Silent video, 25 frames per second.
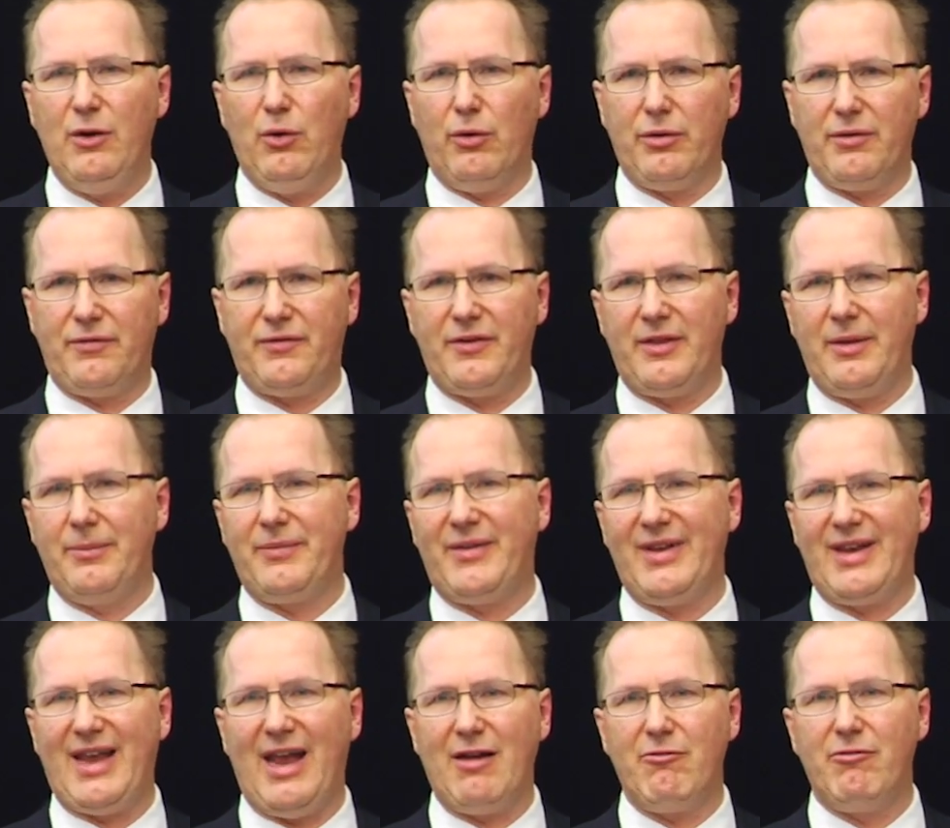order for them
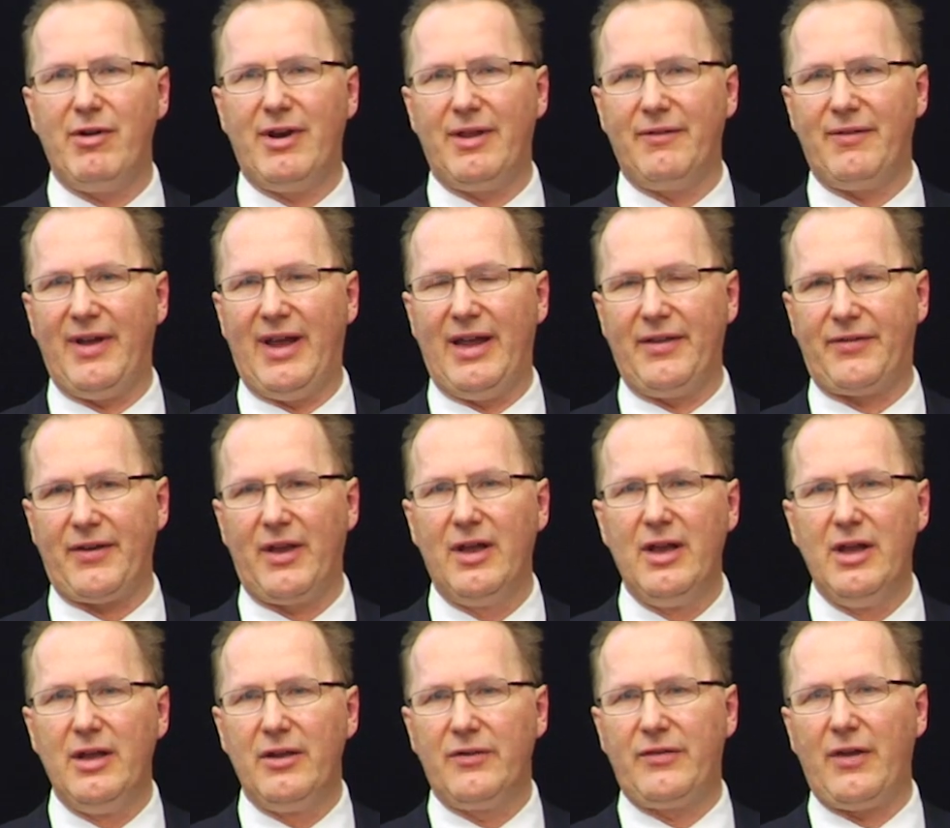to get rid of it.
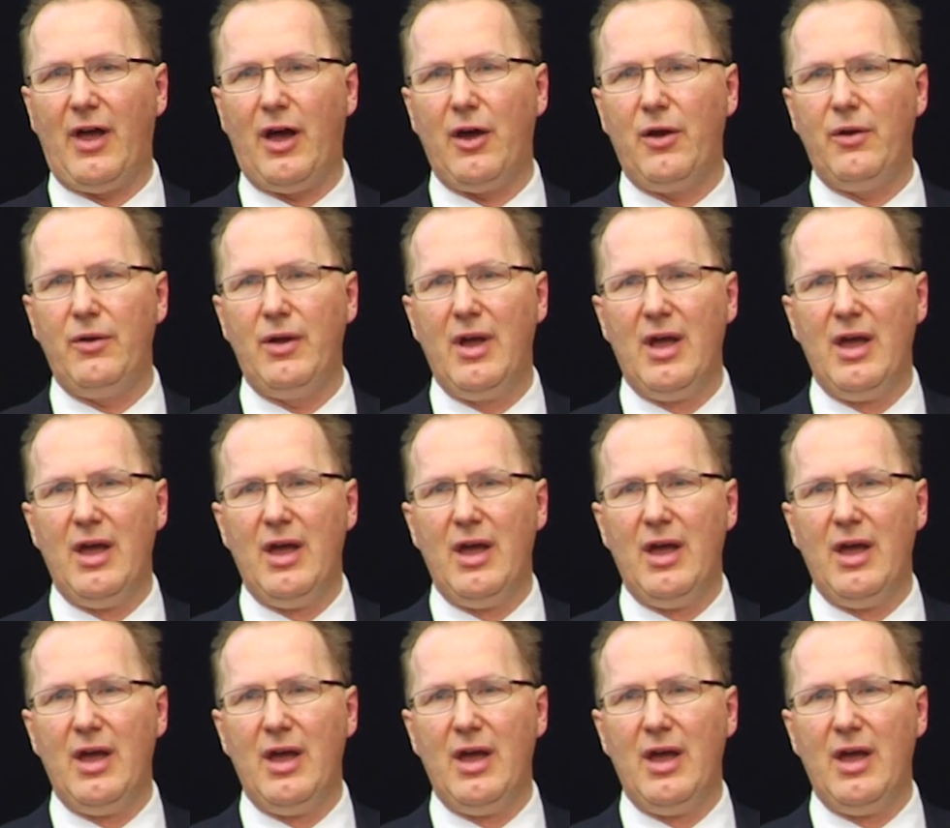So,